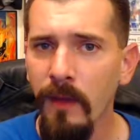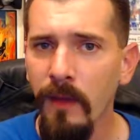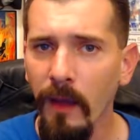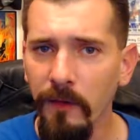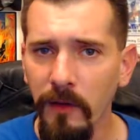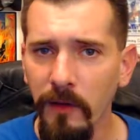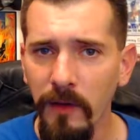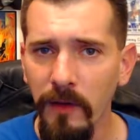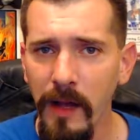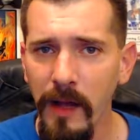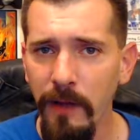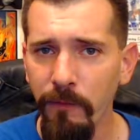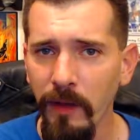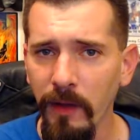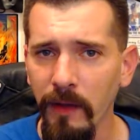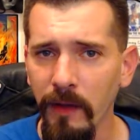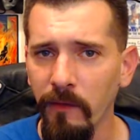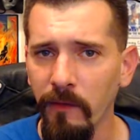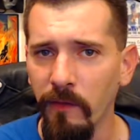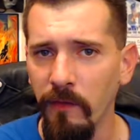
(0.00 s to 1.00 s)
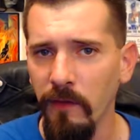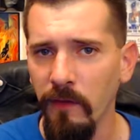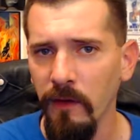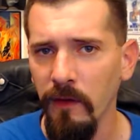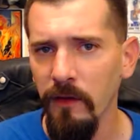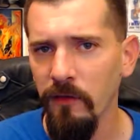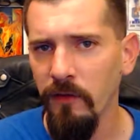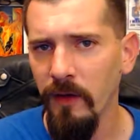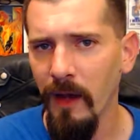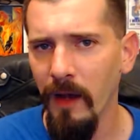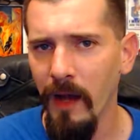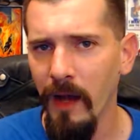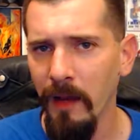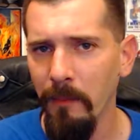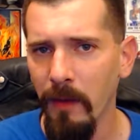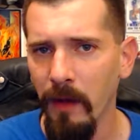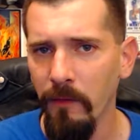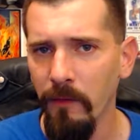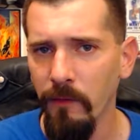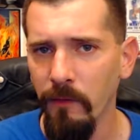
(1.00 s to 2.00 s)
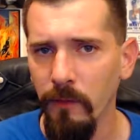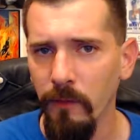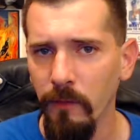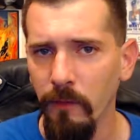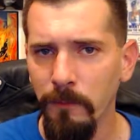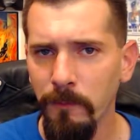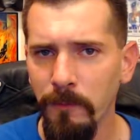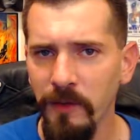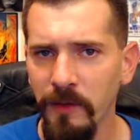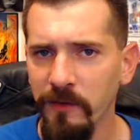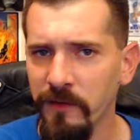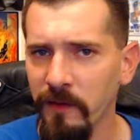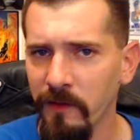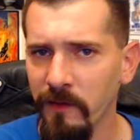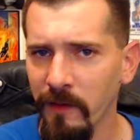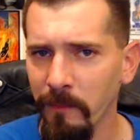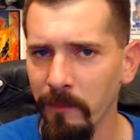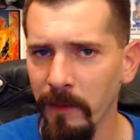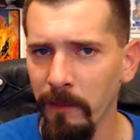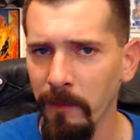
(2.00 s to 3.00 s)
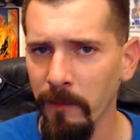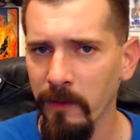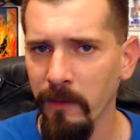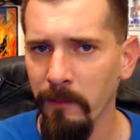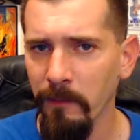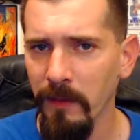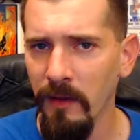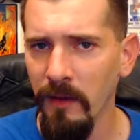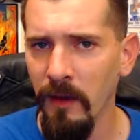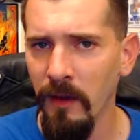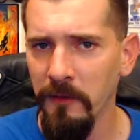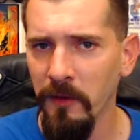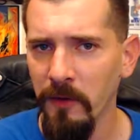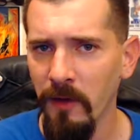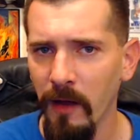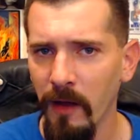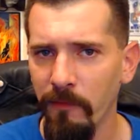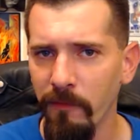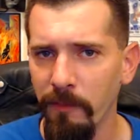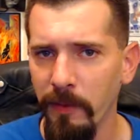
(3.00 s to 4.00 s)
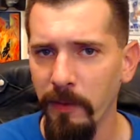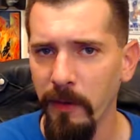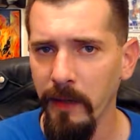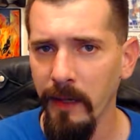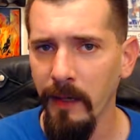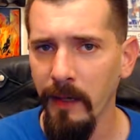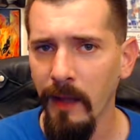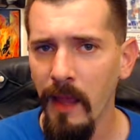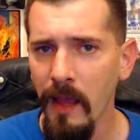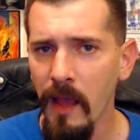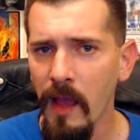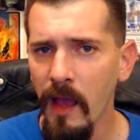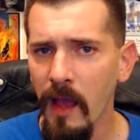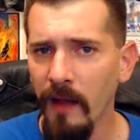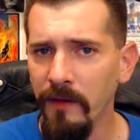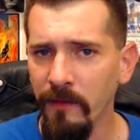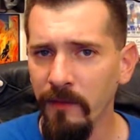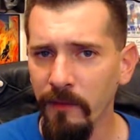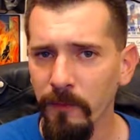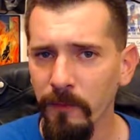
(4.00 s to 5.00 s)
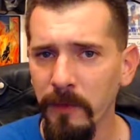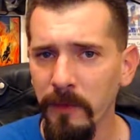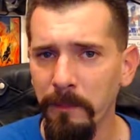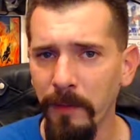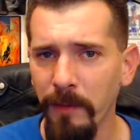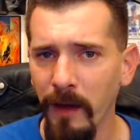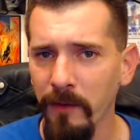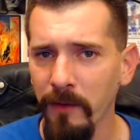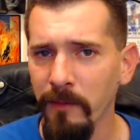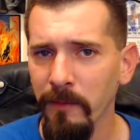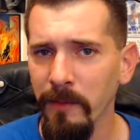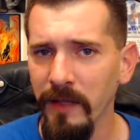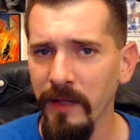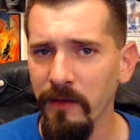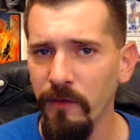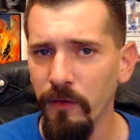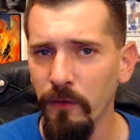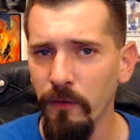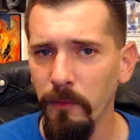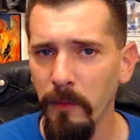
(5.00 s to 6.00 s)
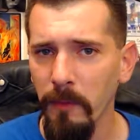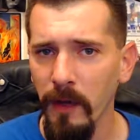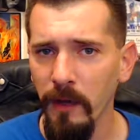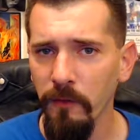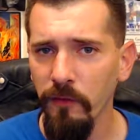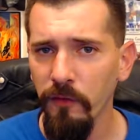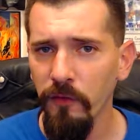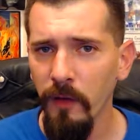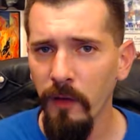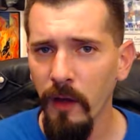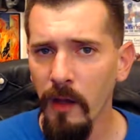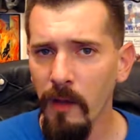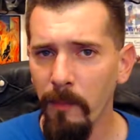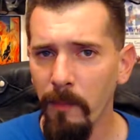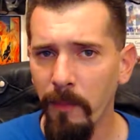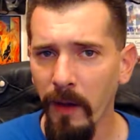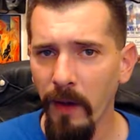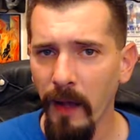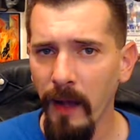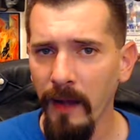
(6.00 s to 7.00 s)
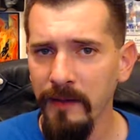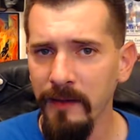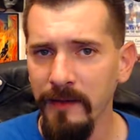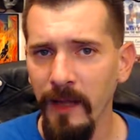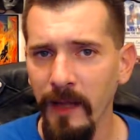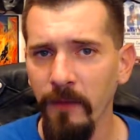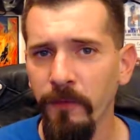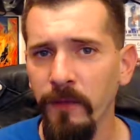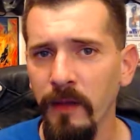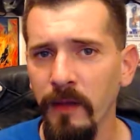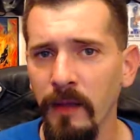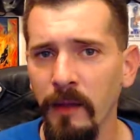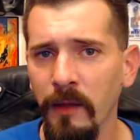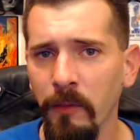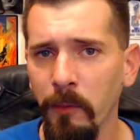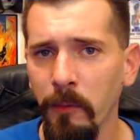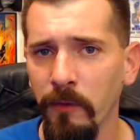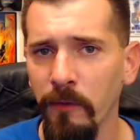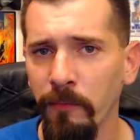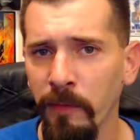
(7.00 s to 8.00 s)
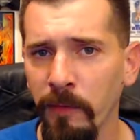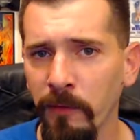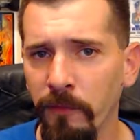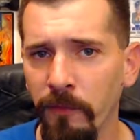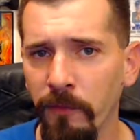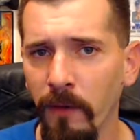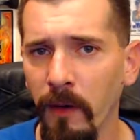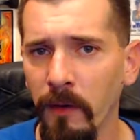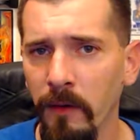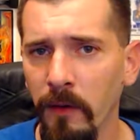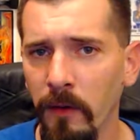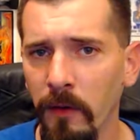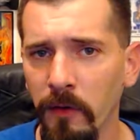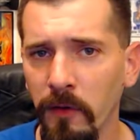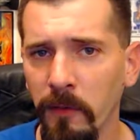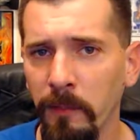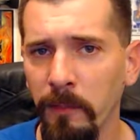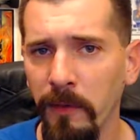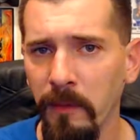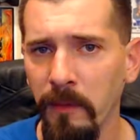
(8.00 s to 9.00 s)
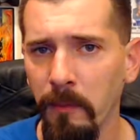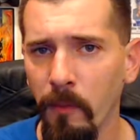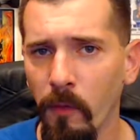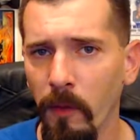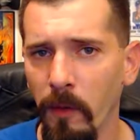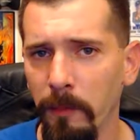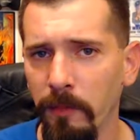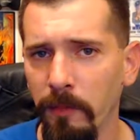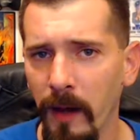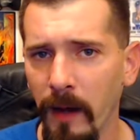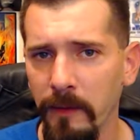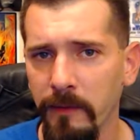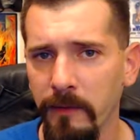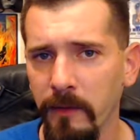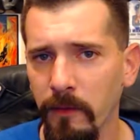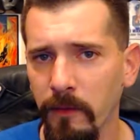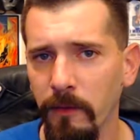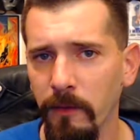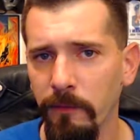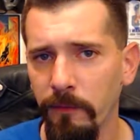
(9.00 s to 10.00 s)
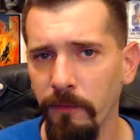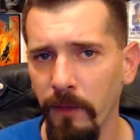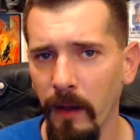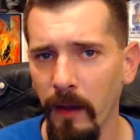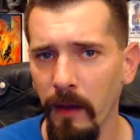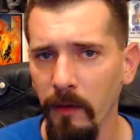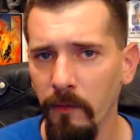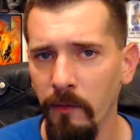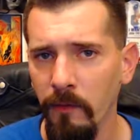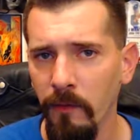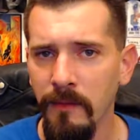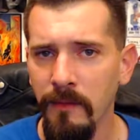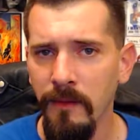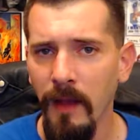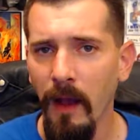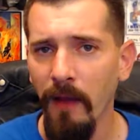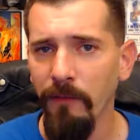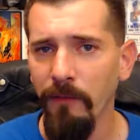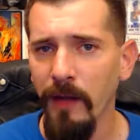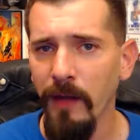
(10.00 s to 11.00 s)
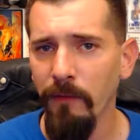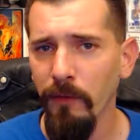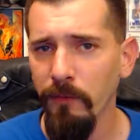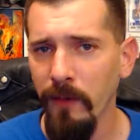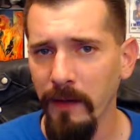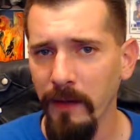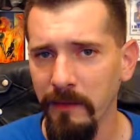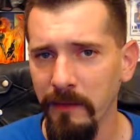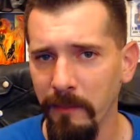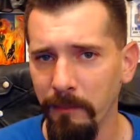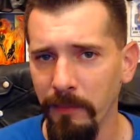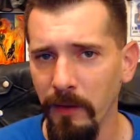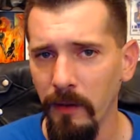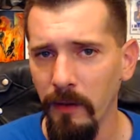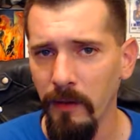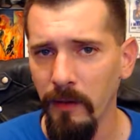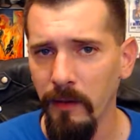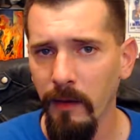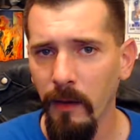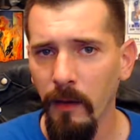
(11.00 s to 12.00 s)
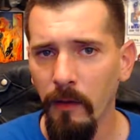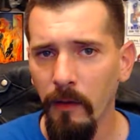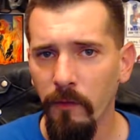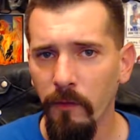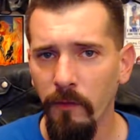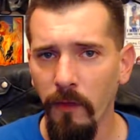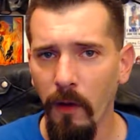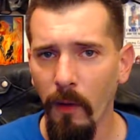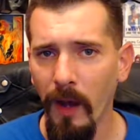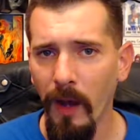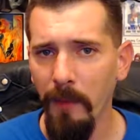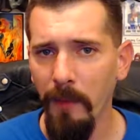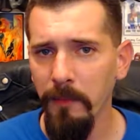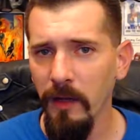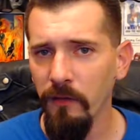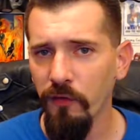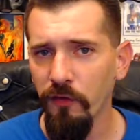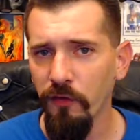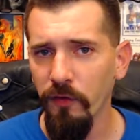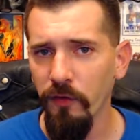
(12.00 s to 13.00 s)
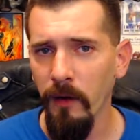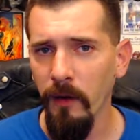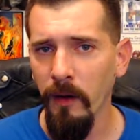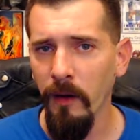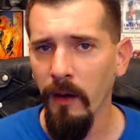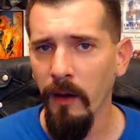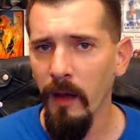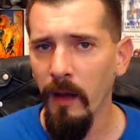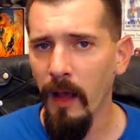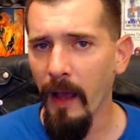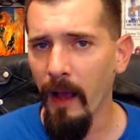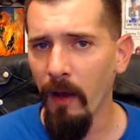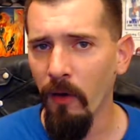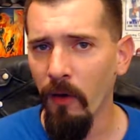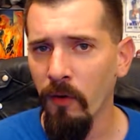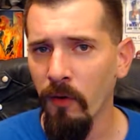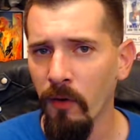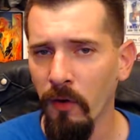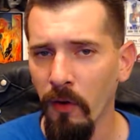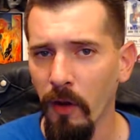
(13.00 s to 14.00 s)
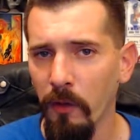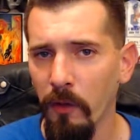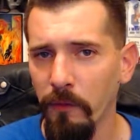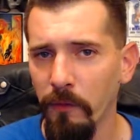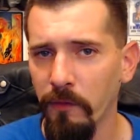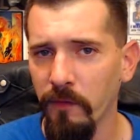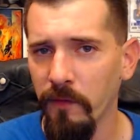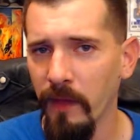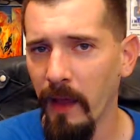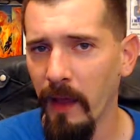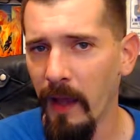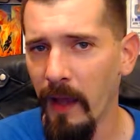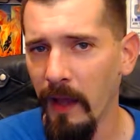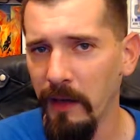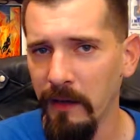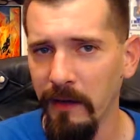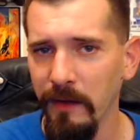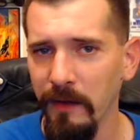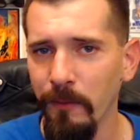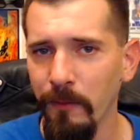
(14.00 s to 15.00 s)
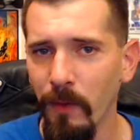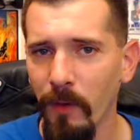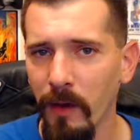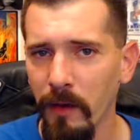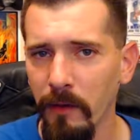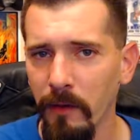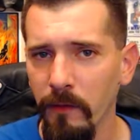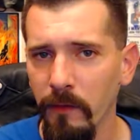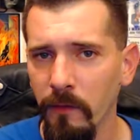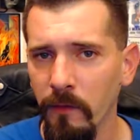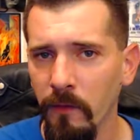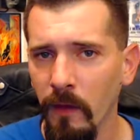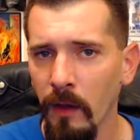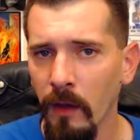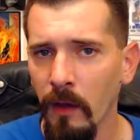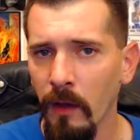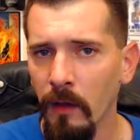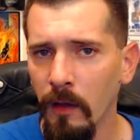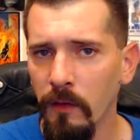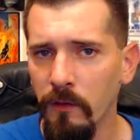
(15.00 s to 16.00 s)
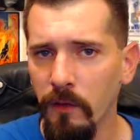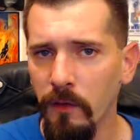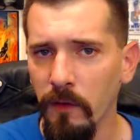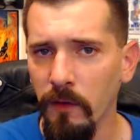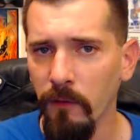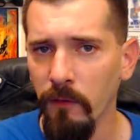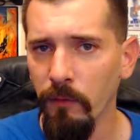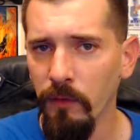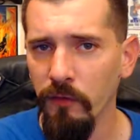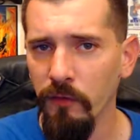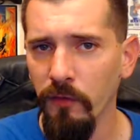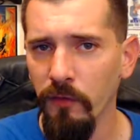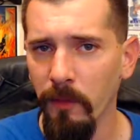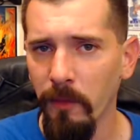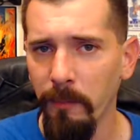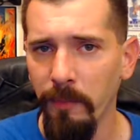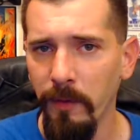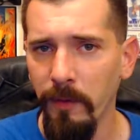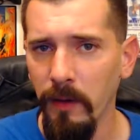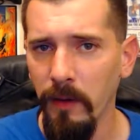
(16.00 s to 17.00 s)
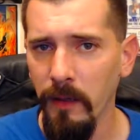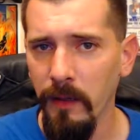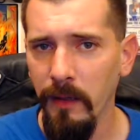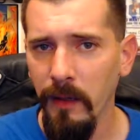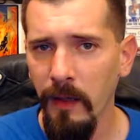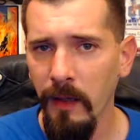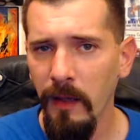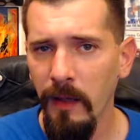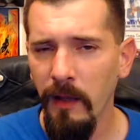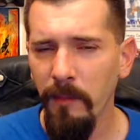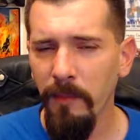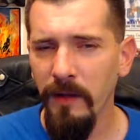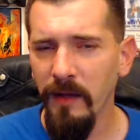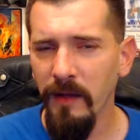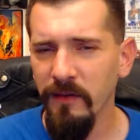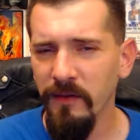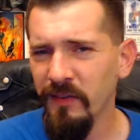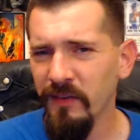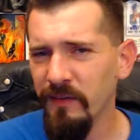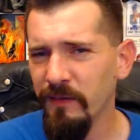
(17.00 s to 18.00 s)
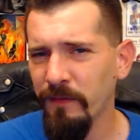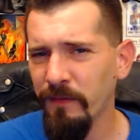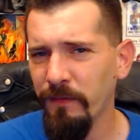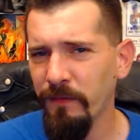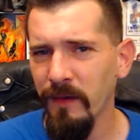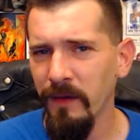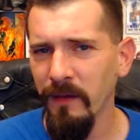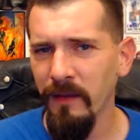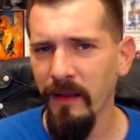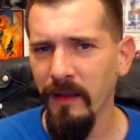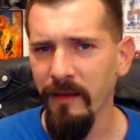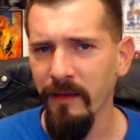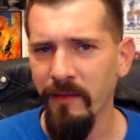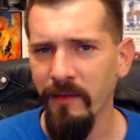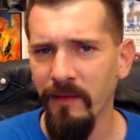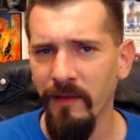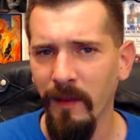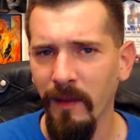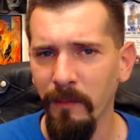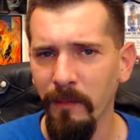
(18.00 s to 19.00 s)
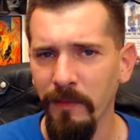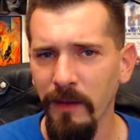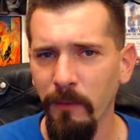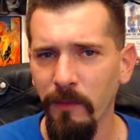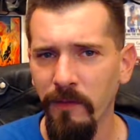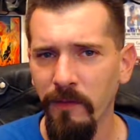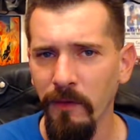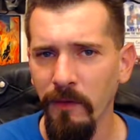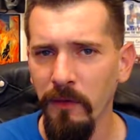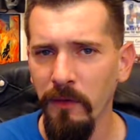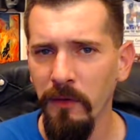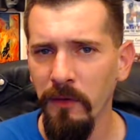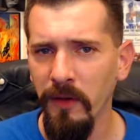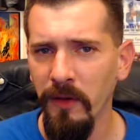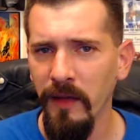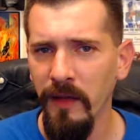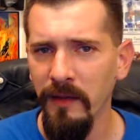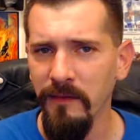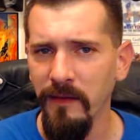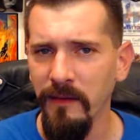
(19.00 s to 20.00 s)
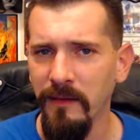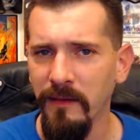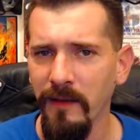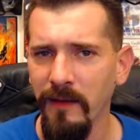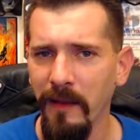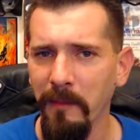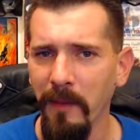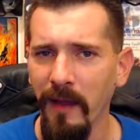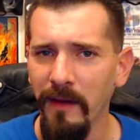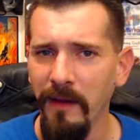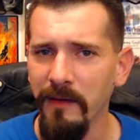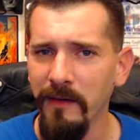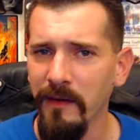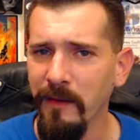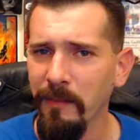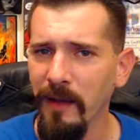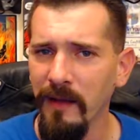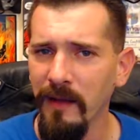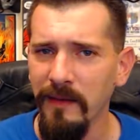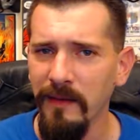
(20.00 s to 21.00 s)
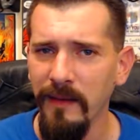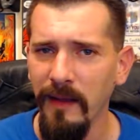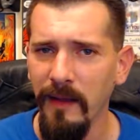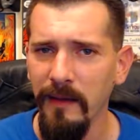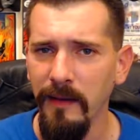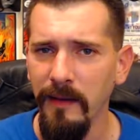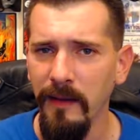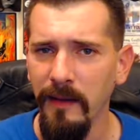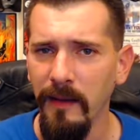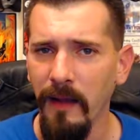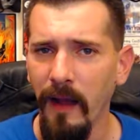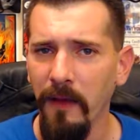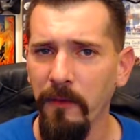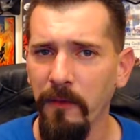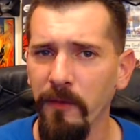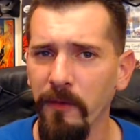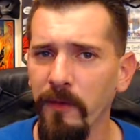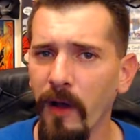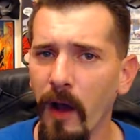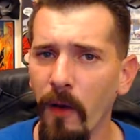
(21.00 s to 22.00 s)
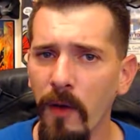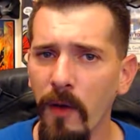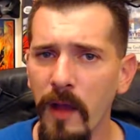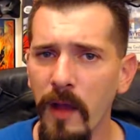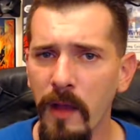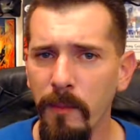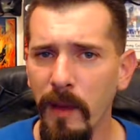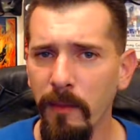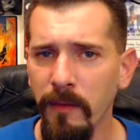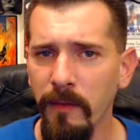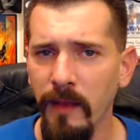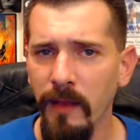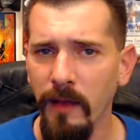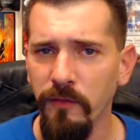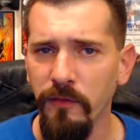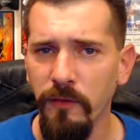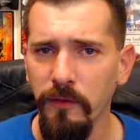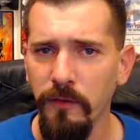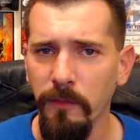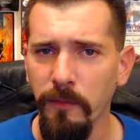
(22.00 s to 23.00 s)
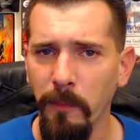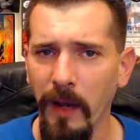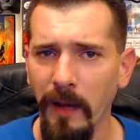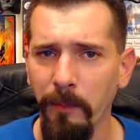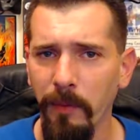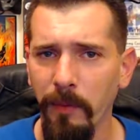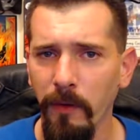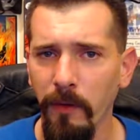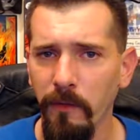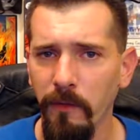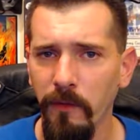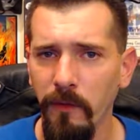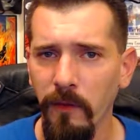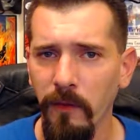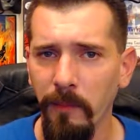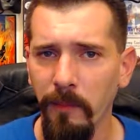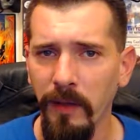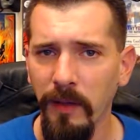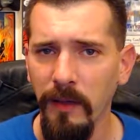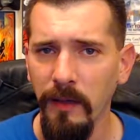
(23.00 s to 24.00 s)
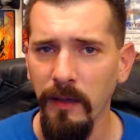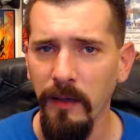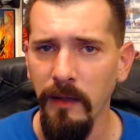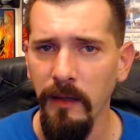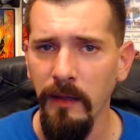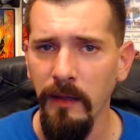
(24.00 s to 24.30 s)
And a lot of it is CGI monsters, which to some people can be a little off-putting. It doesn't really bother me too much, but I definitely would have preferred a little bit more practical effects. Now, I've never read the book, so I'm not sure how close the ending was to the original book, but I just feel like something was a little anticlimactic about the ending. I don't know. Maybe that's just my personal opinion.